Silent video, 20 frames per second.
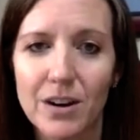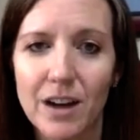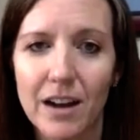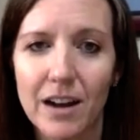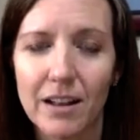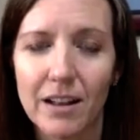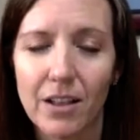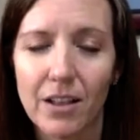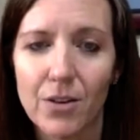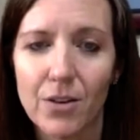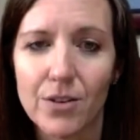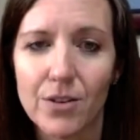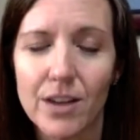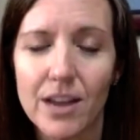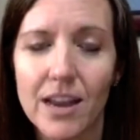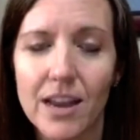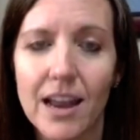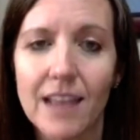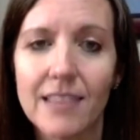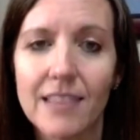not alone.
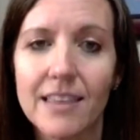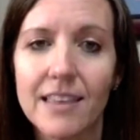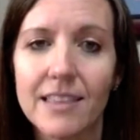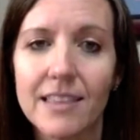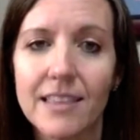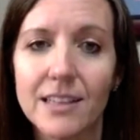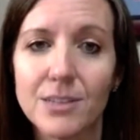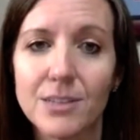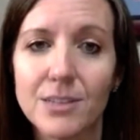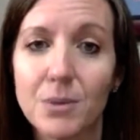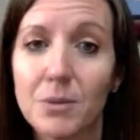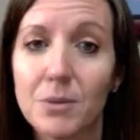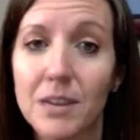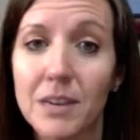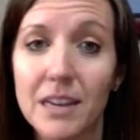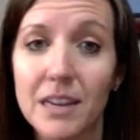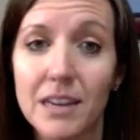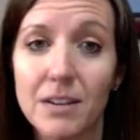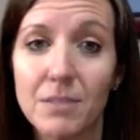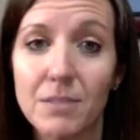And I think that's what we
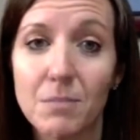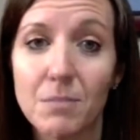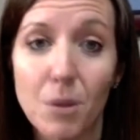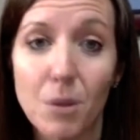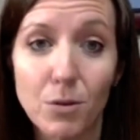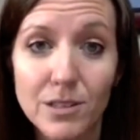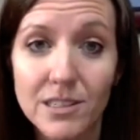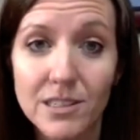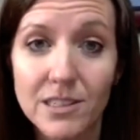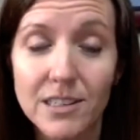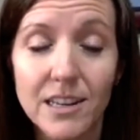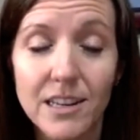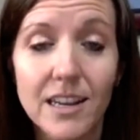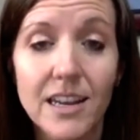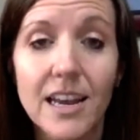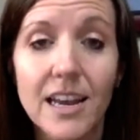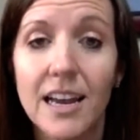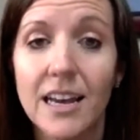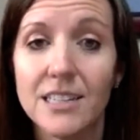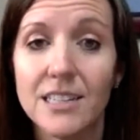need most
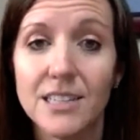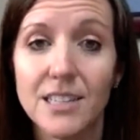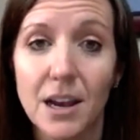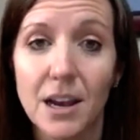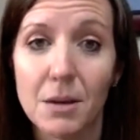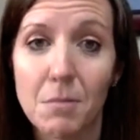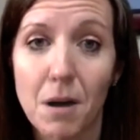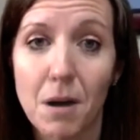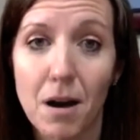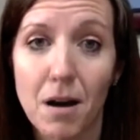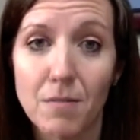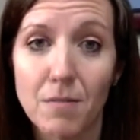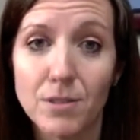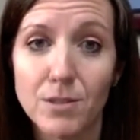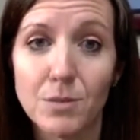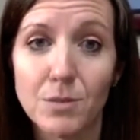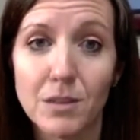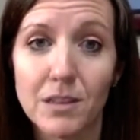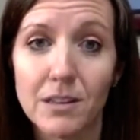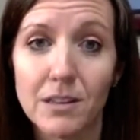as young
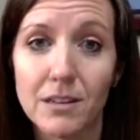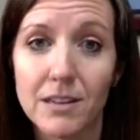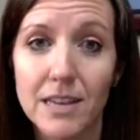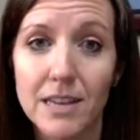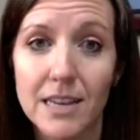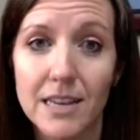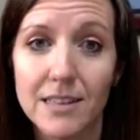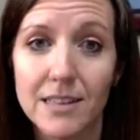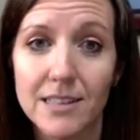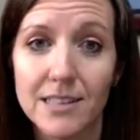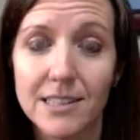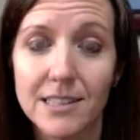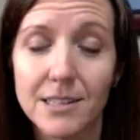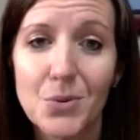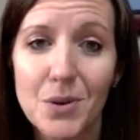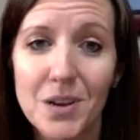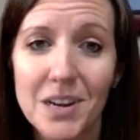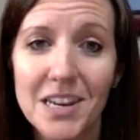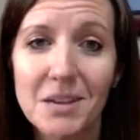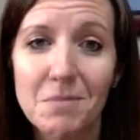moms with little kids.
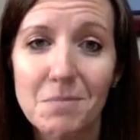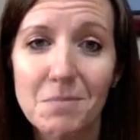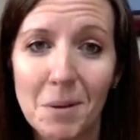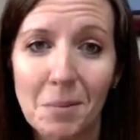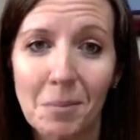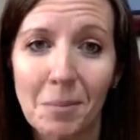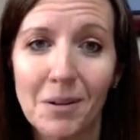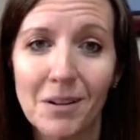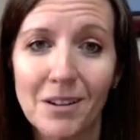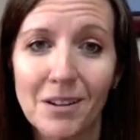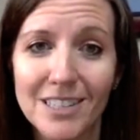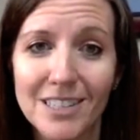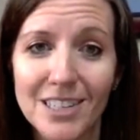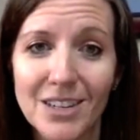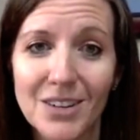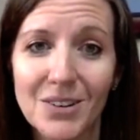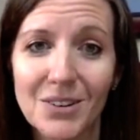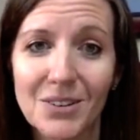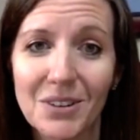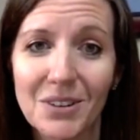We need people
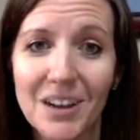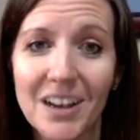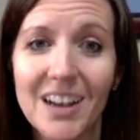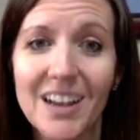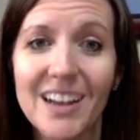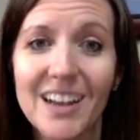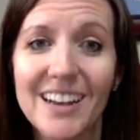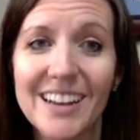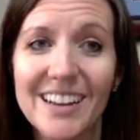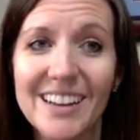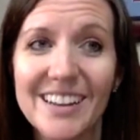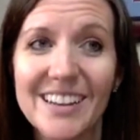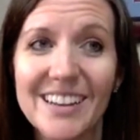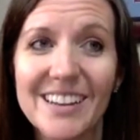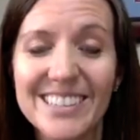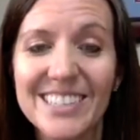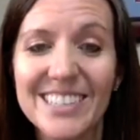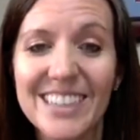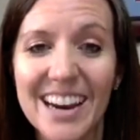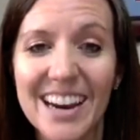to
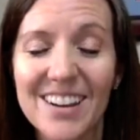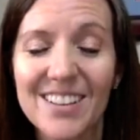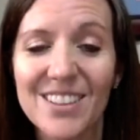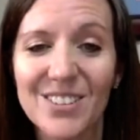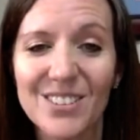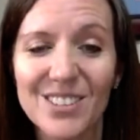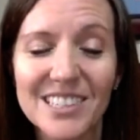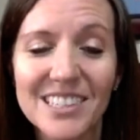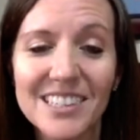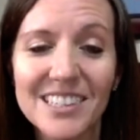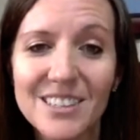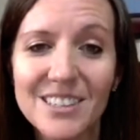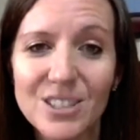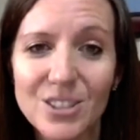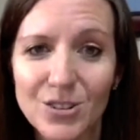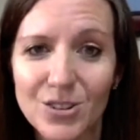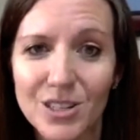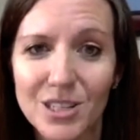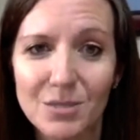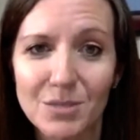share those silly
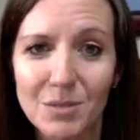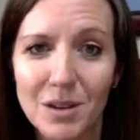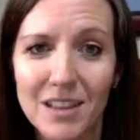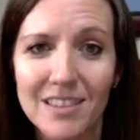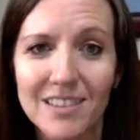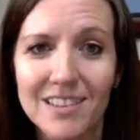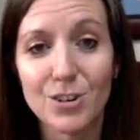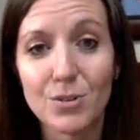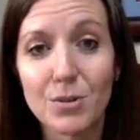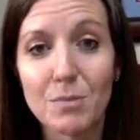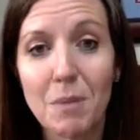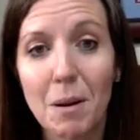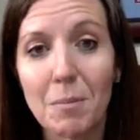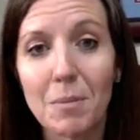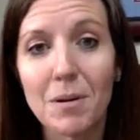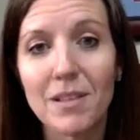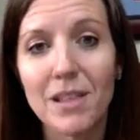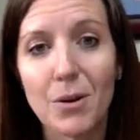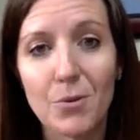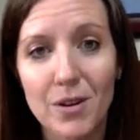stories with, to
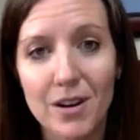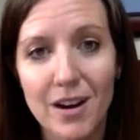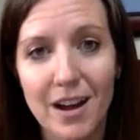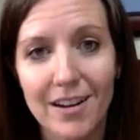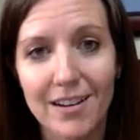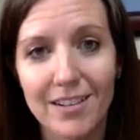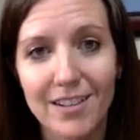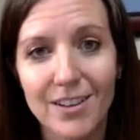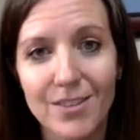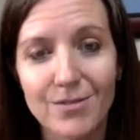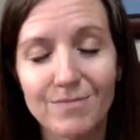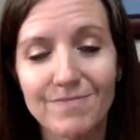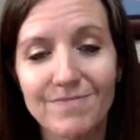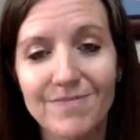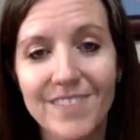remember that we're not alone.